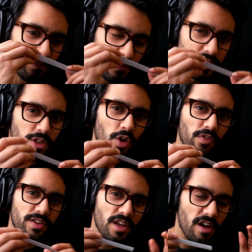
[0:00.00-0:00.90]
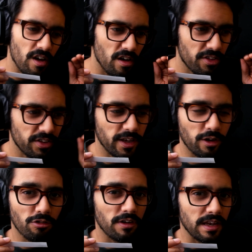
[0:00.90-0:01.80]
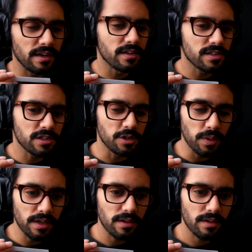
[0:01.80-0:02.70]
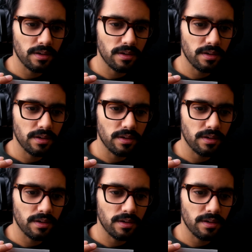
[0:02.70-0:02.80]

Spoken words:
It's got this earthy greenness to it.